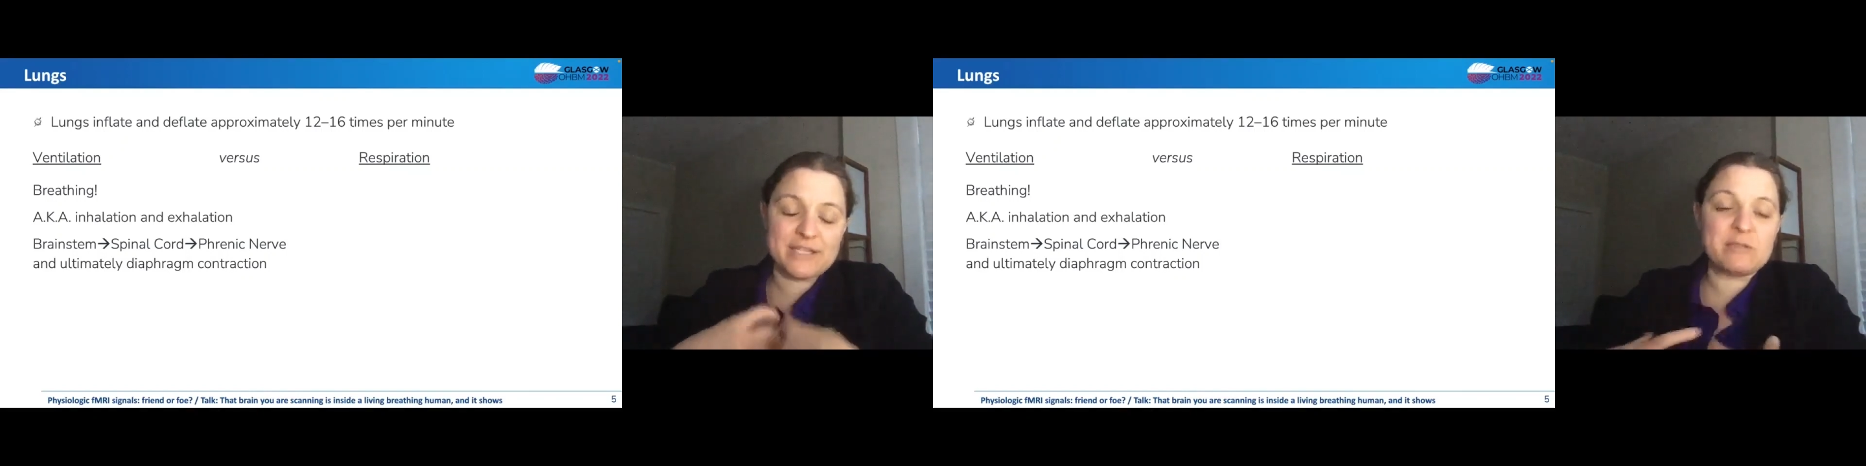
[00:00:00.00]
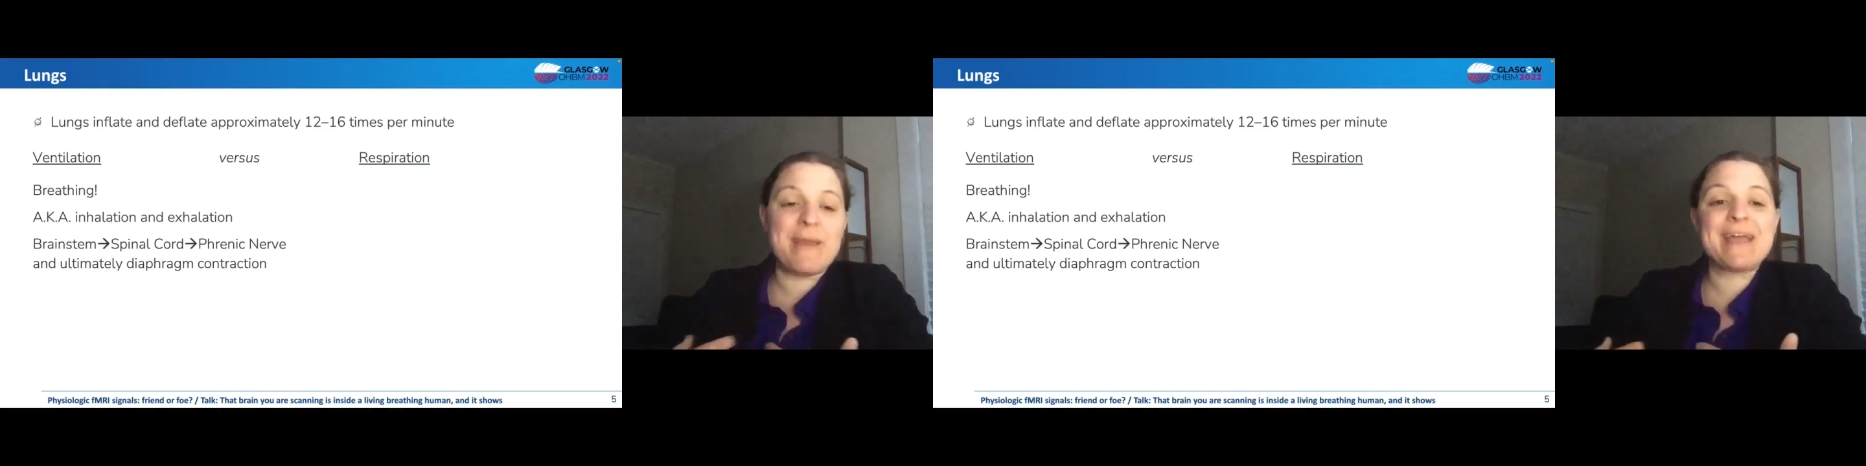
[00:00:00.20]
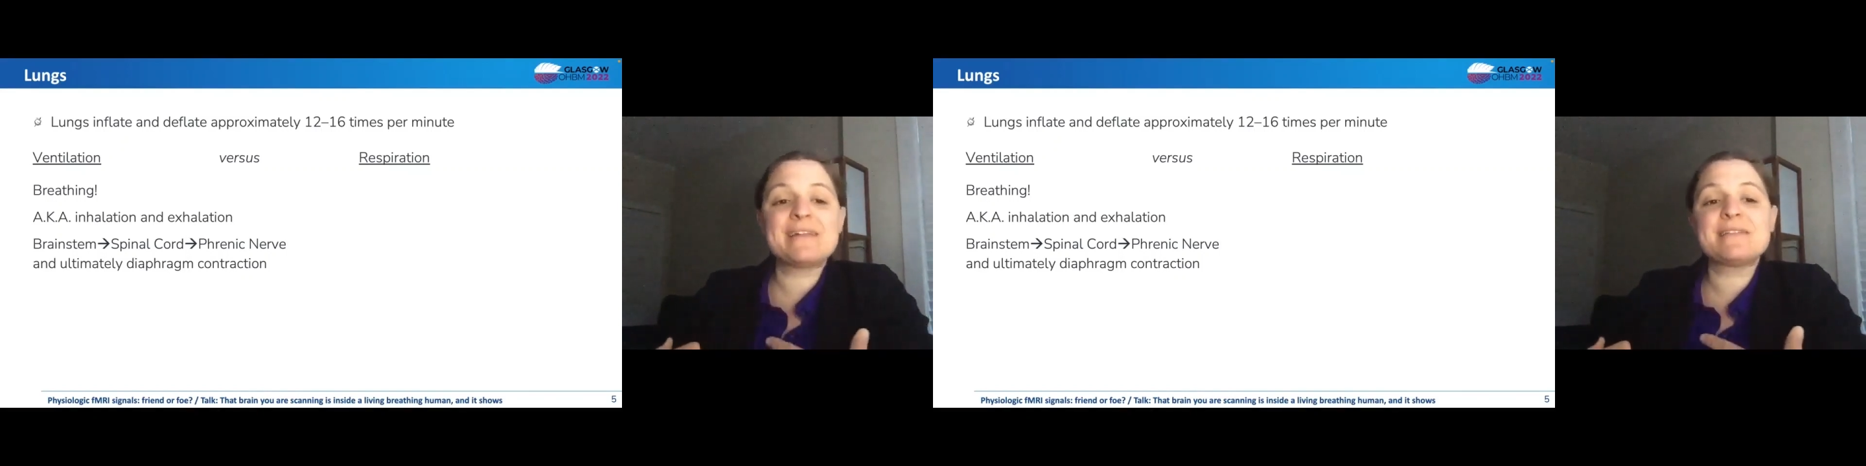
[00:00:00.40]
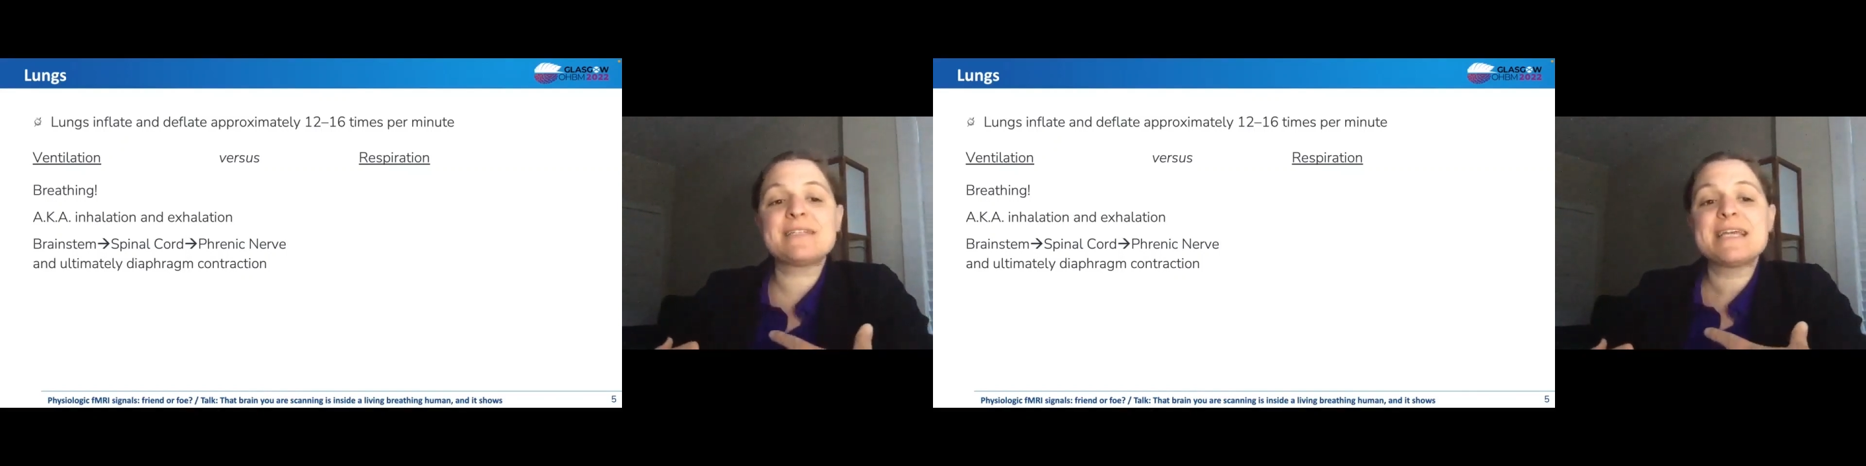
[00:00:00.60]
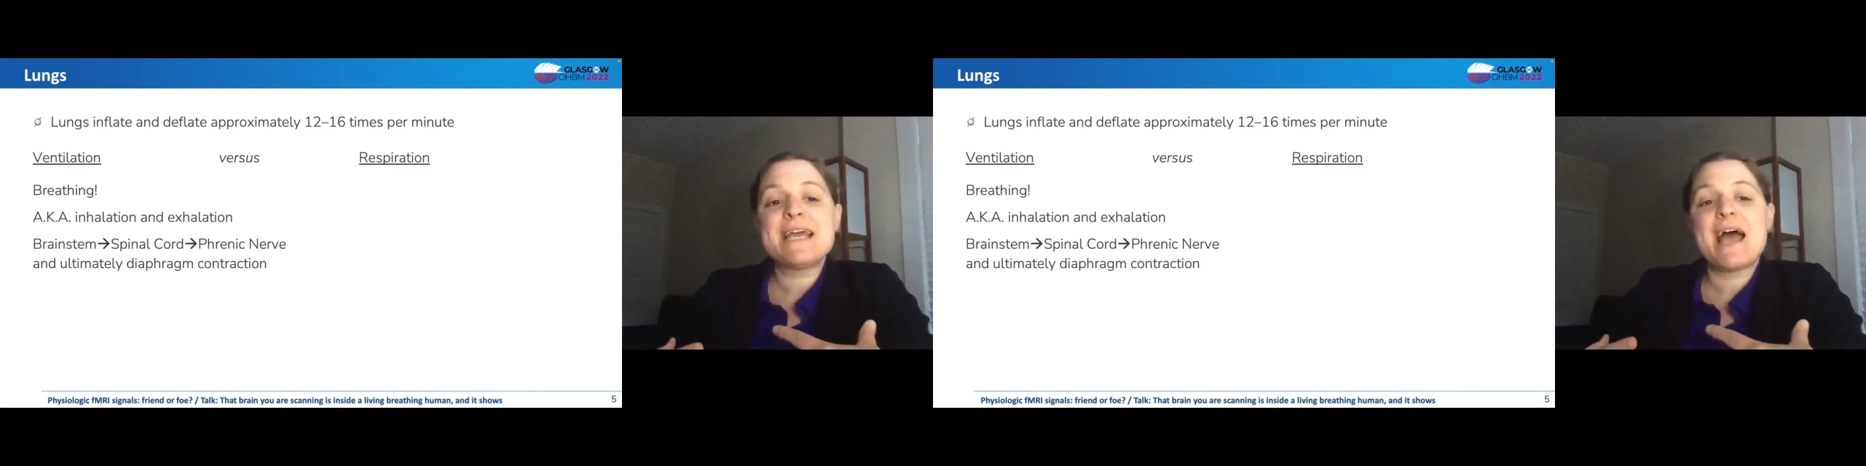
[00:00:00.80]

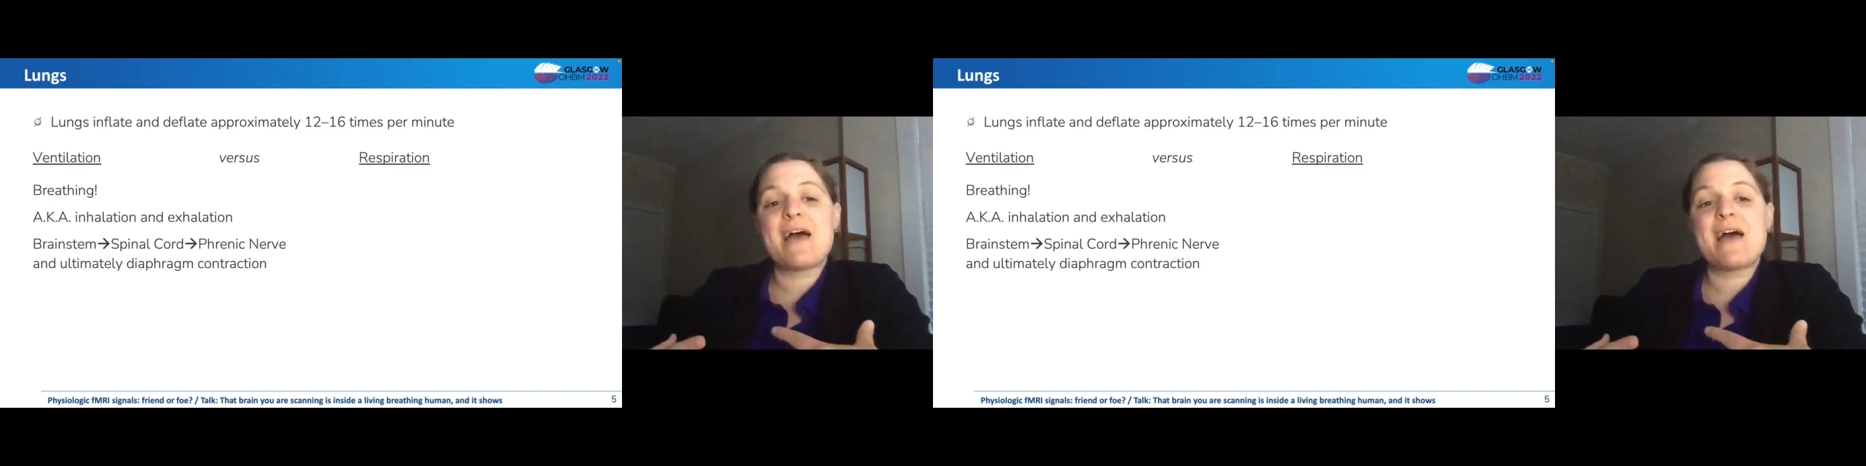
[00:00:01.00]
expand.